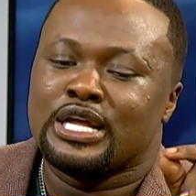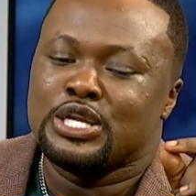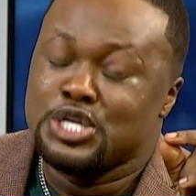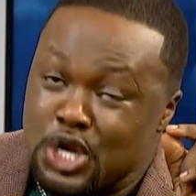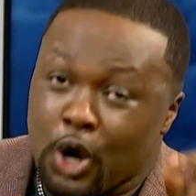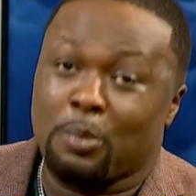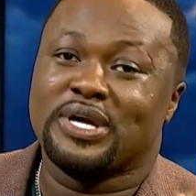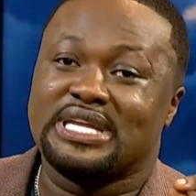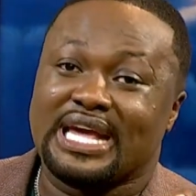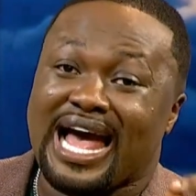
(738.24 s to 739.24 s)

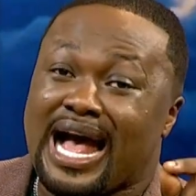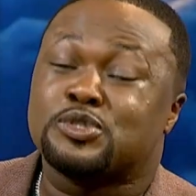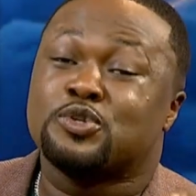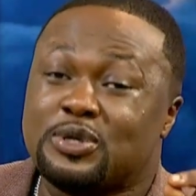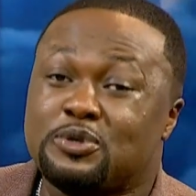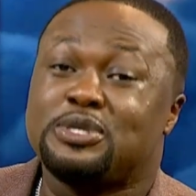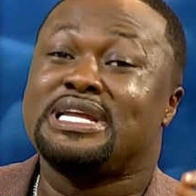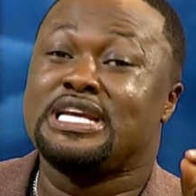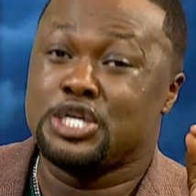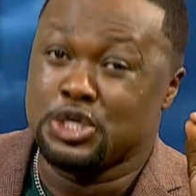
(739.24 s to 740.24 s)
nobody,
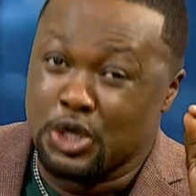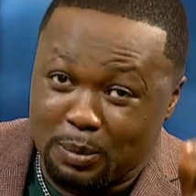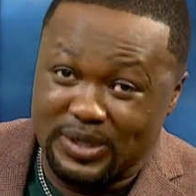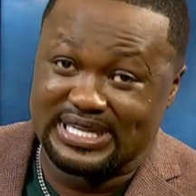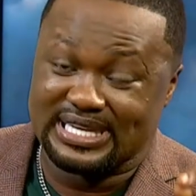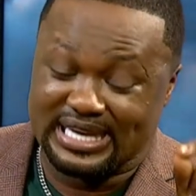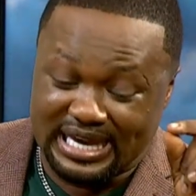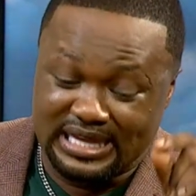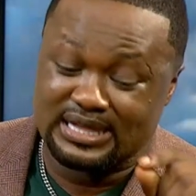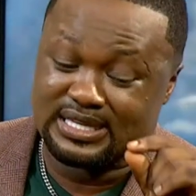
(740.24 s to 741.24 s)
absolutely nobody
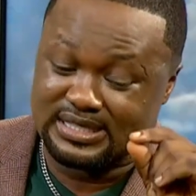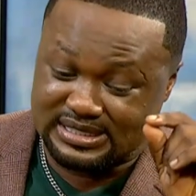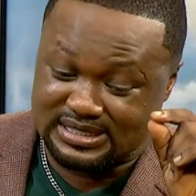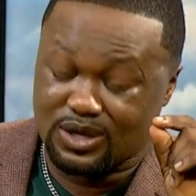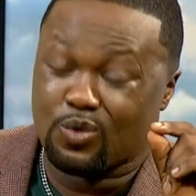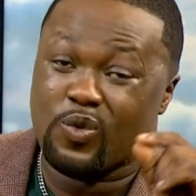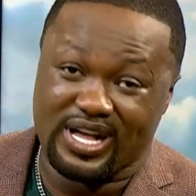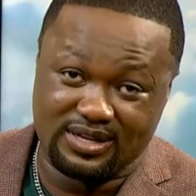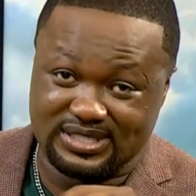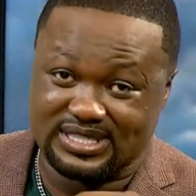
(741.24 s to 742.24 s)
in this
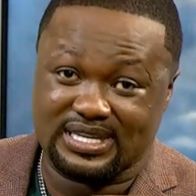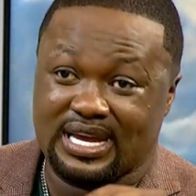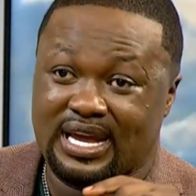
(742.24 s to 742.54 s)
world